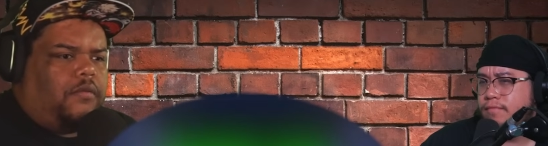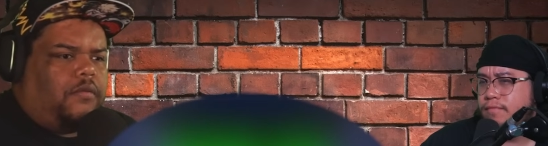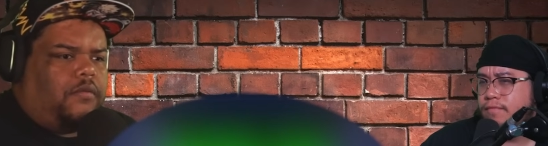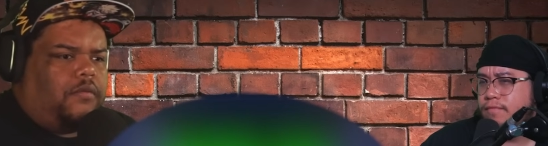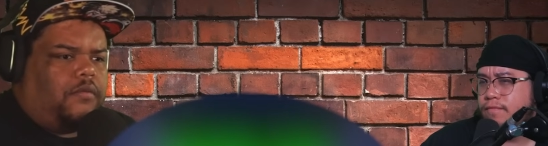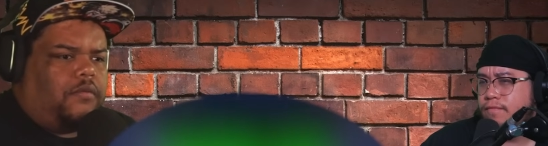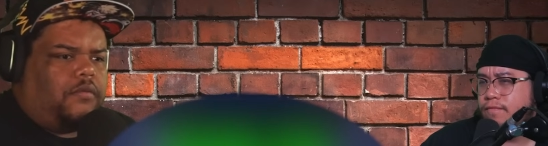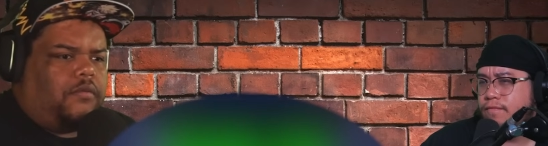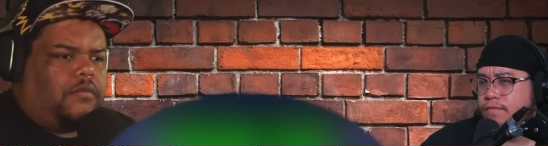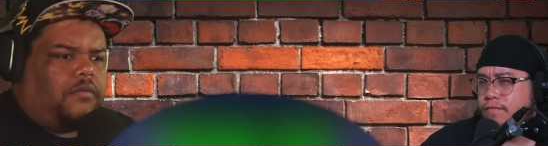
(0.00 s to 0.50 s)

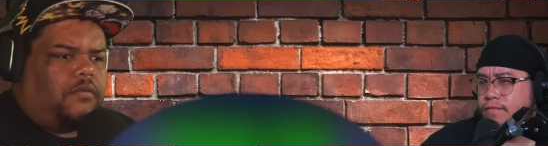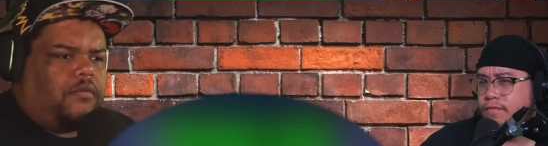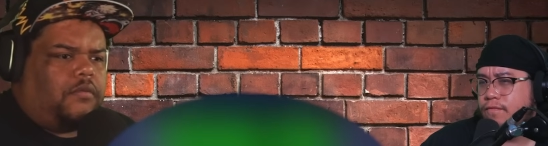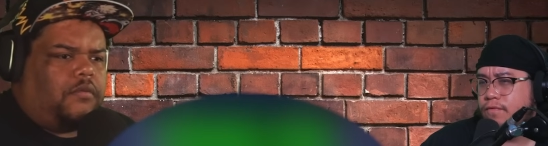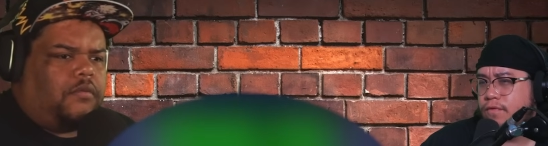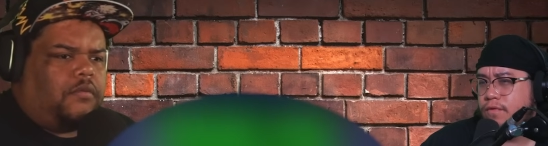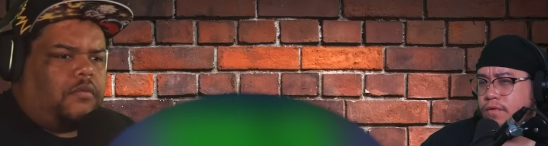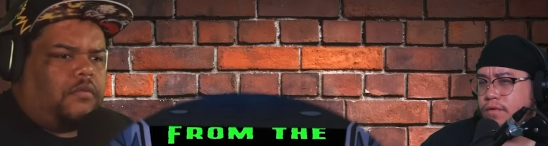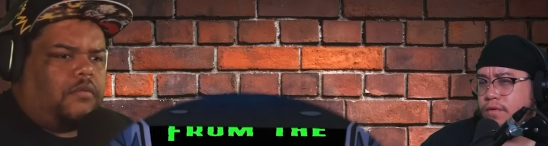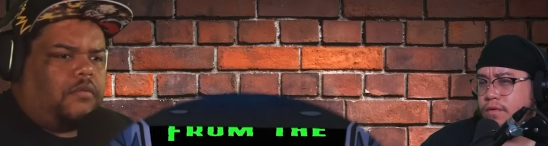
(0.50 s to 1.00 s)

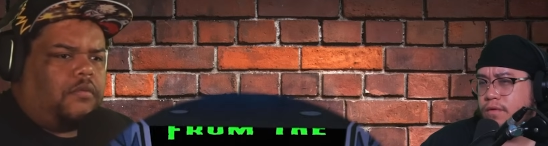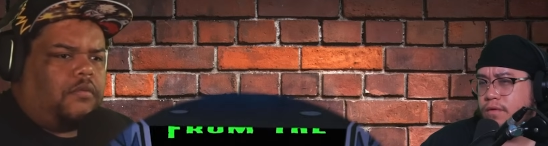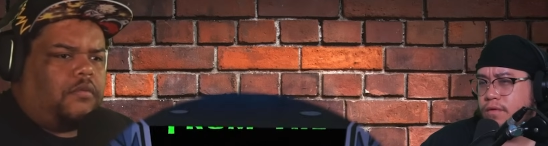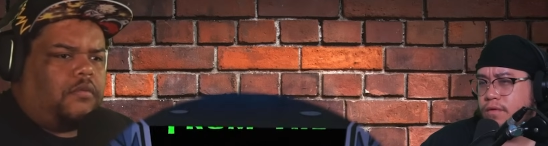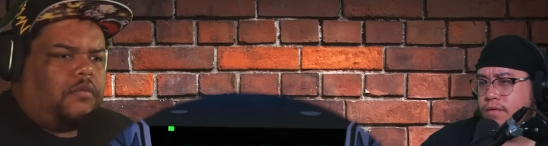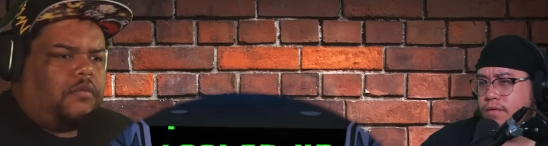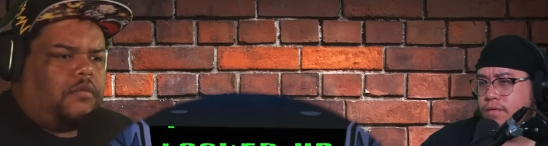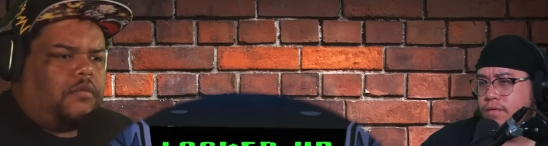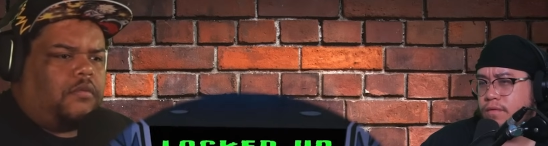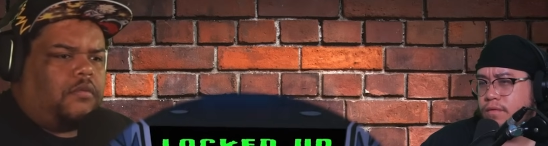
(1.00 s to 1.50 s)

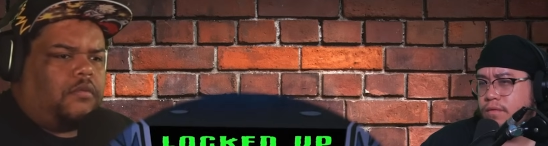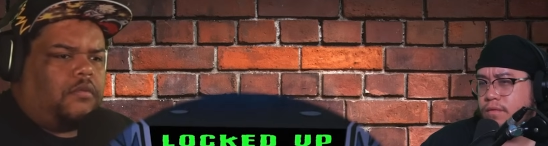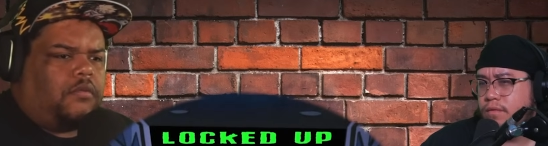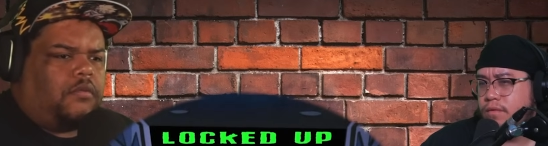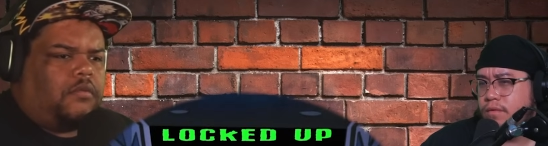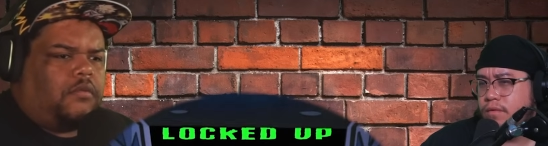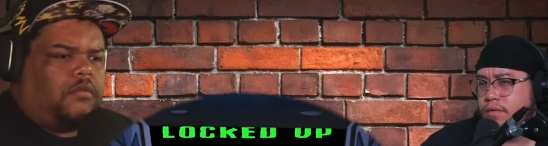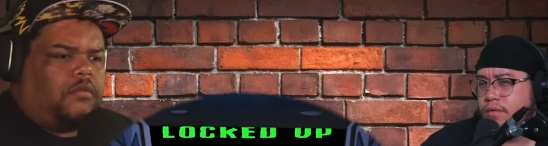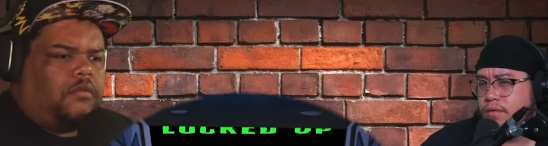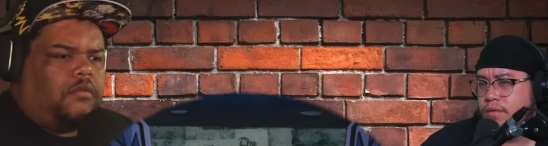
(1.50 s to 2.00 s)

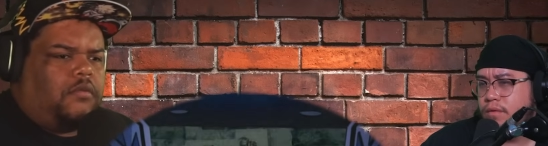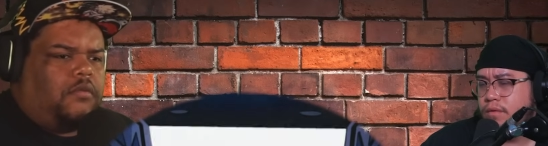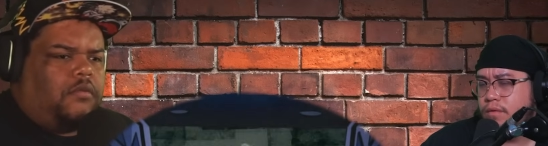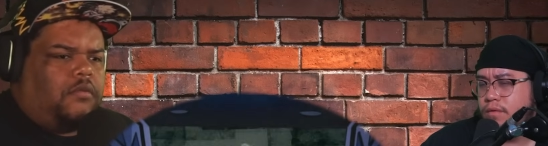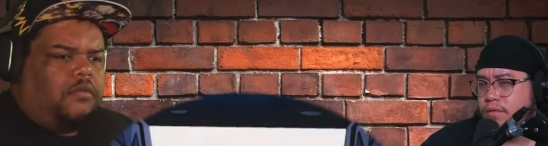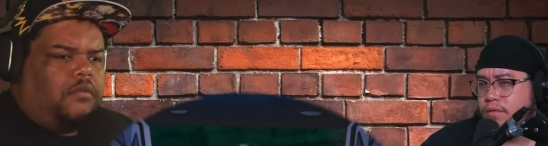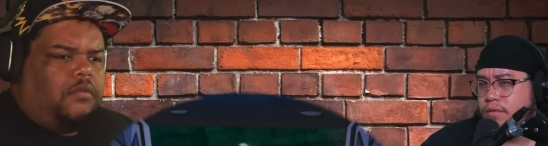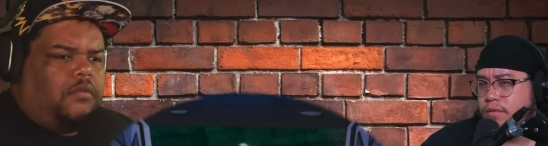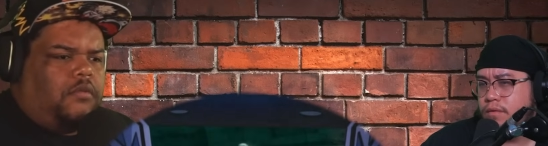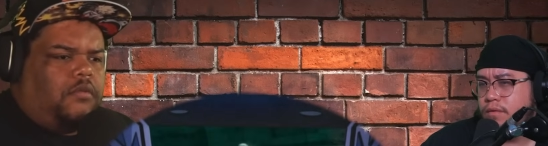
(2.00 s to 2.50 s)

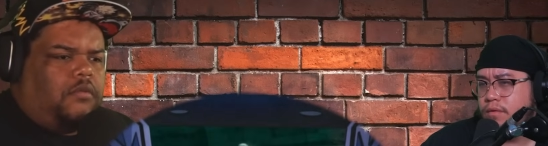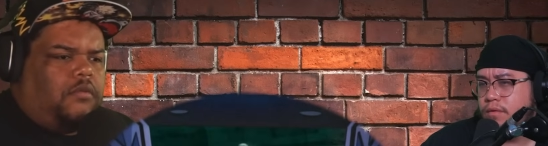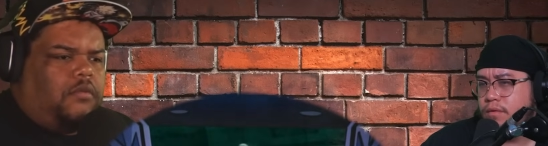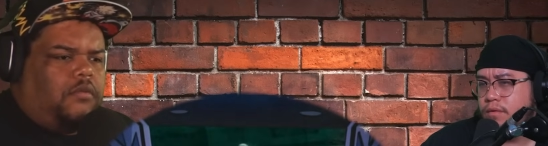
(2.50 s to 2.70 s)
(no one is talking)